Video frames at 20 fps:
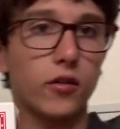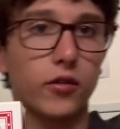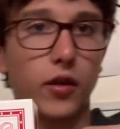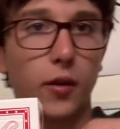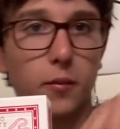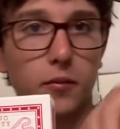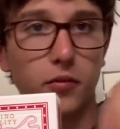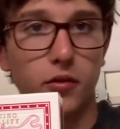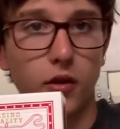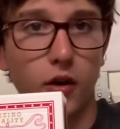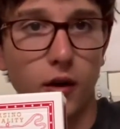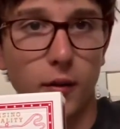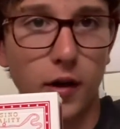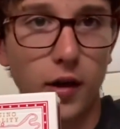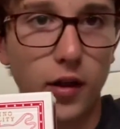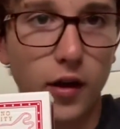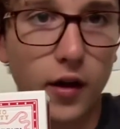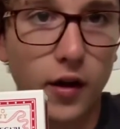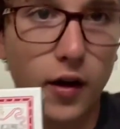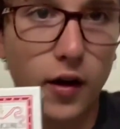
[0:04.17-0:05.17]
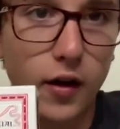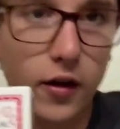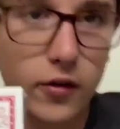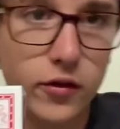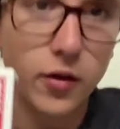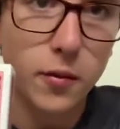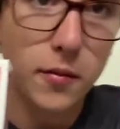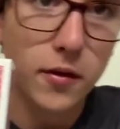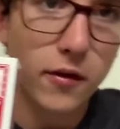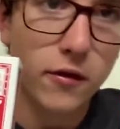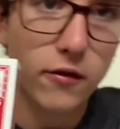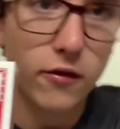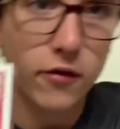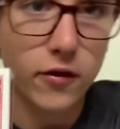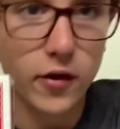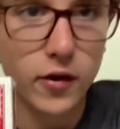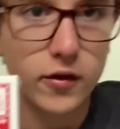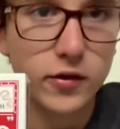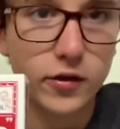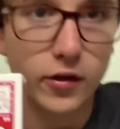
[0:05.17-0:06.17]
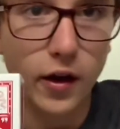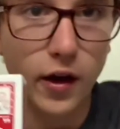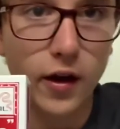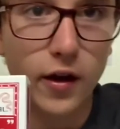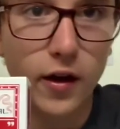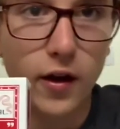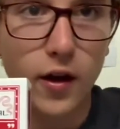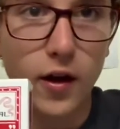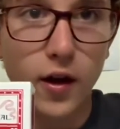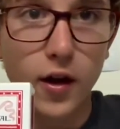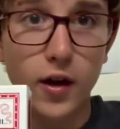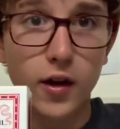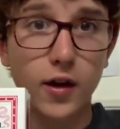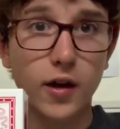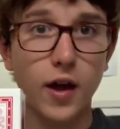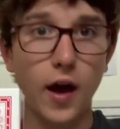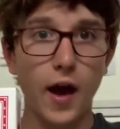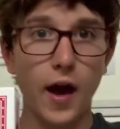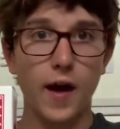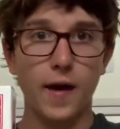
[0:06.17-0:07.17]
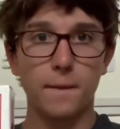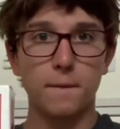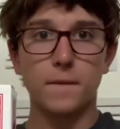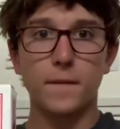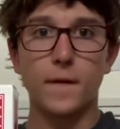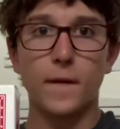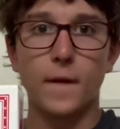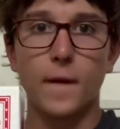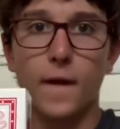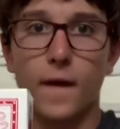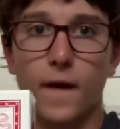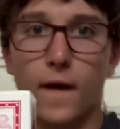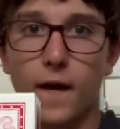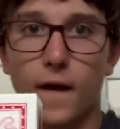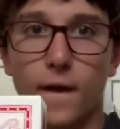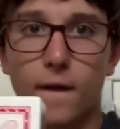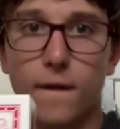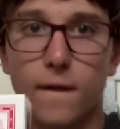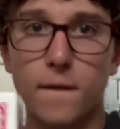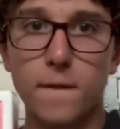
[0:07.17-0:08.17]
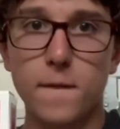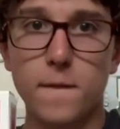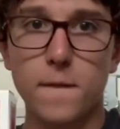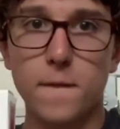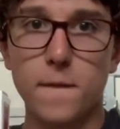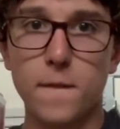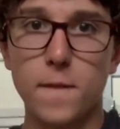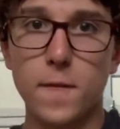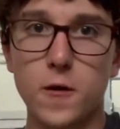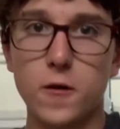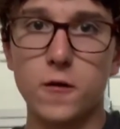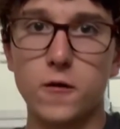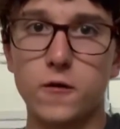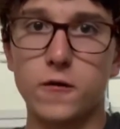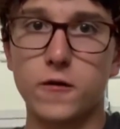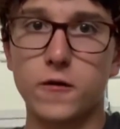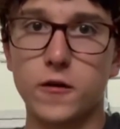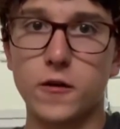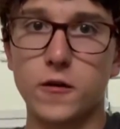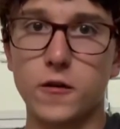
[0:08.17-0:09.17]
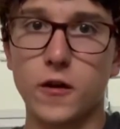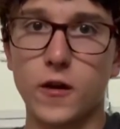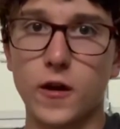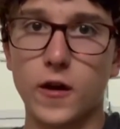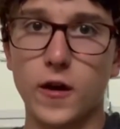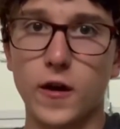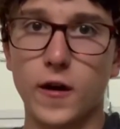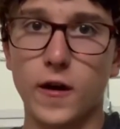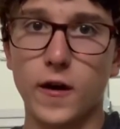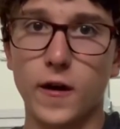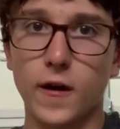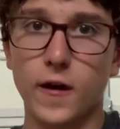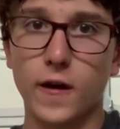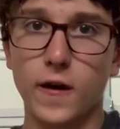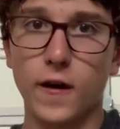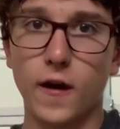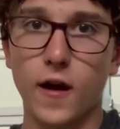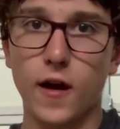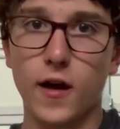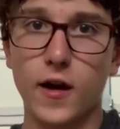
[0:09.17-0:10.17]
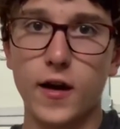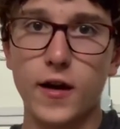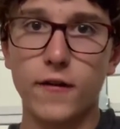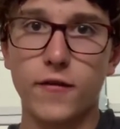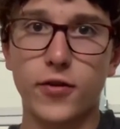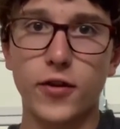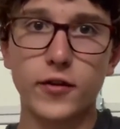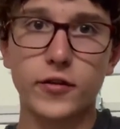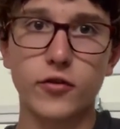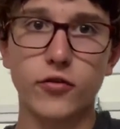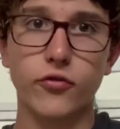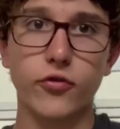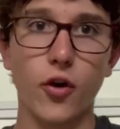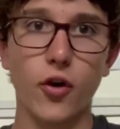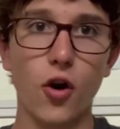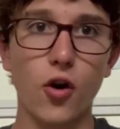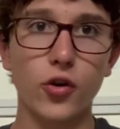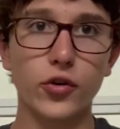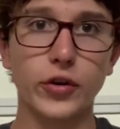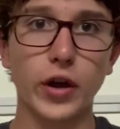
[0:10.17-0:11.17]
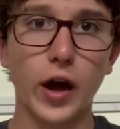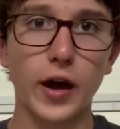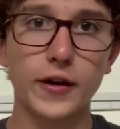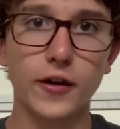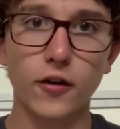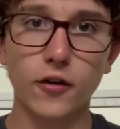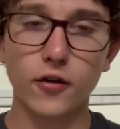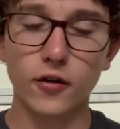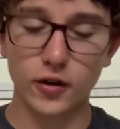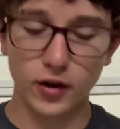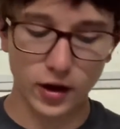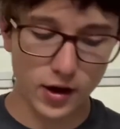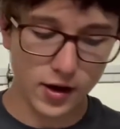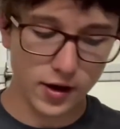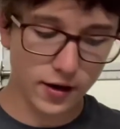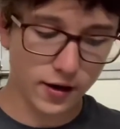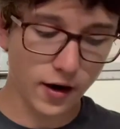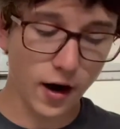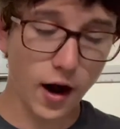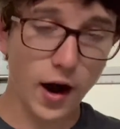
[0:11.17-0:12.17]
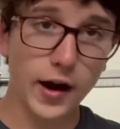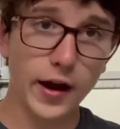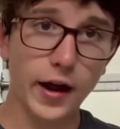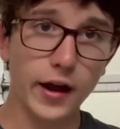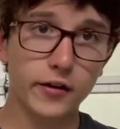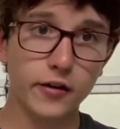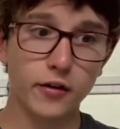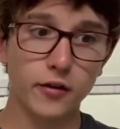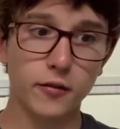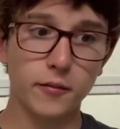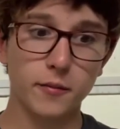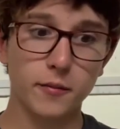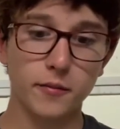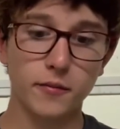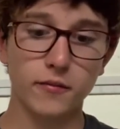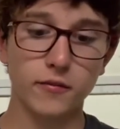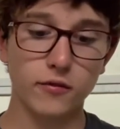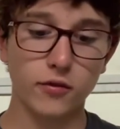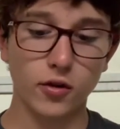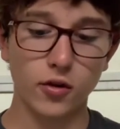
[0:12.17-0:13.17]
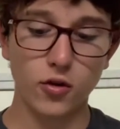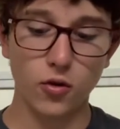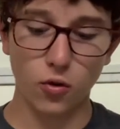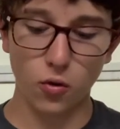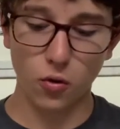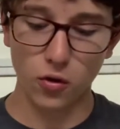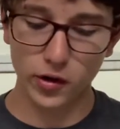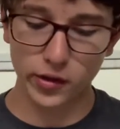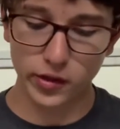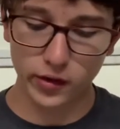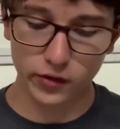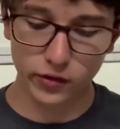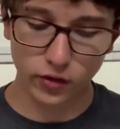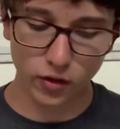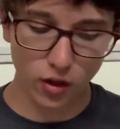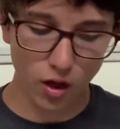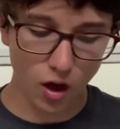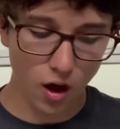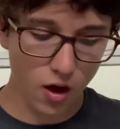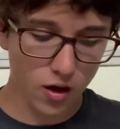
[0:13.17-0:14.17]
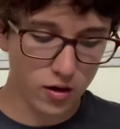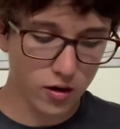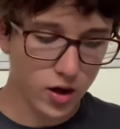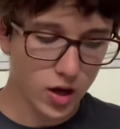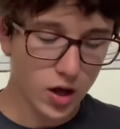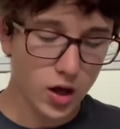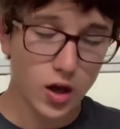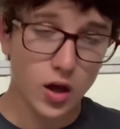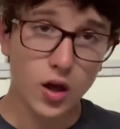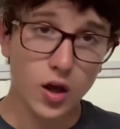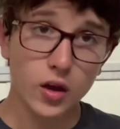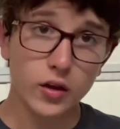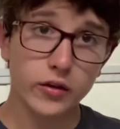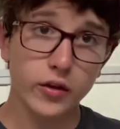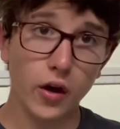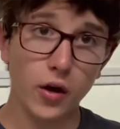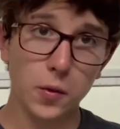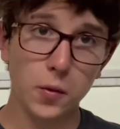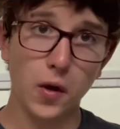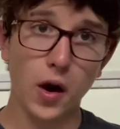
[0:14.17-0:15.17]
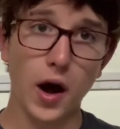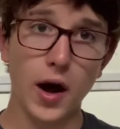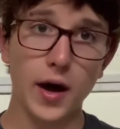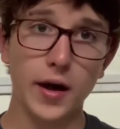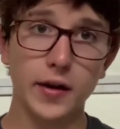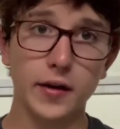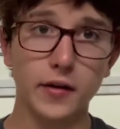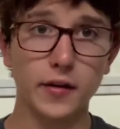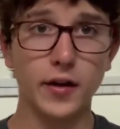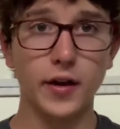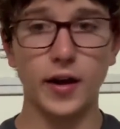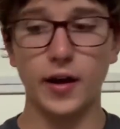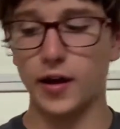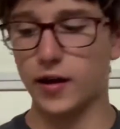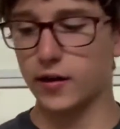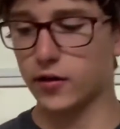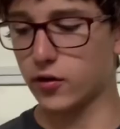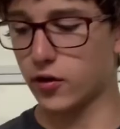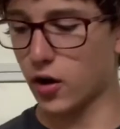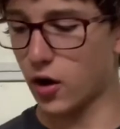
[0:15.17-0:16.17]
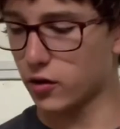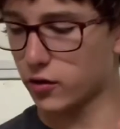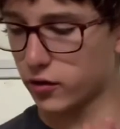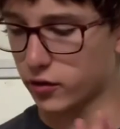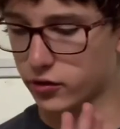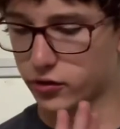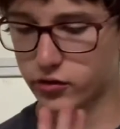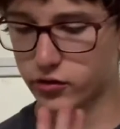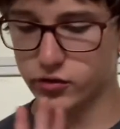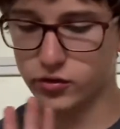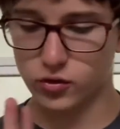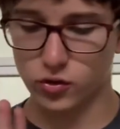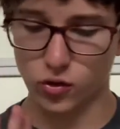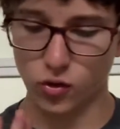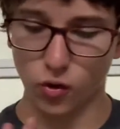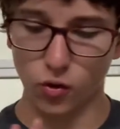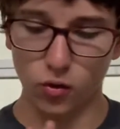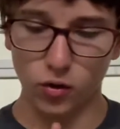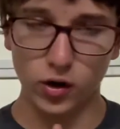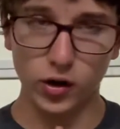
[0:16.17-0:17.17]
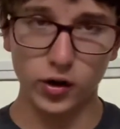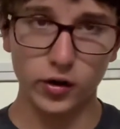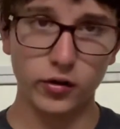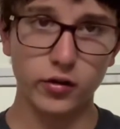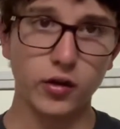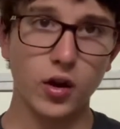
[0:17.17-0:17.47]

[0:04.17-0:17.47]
I'm sorry about that, guys. Let me fix that. Okay. Move you there. If this falls, I don't care. I had to record this a lot. So I already know the scores,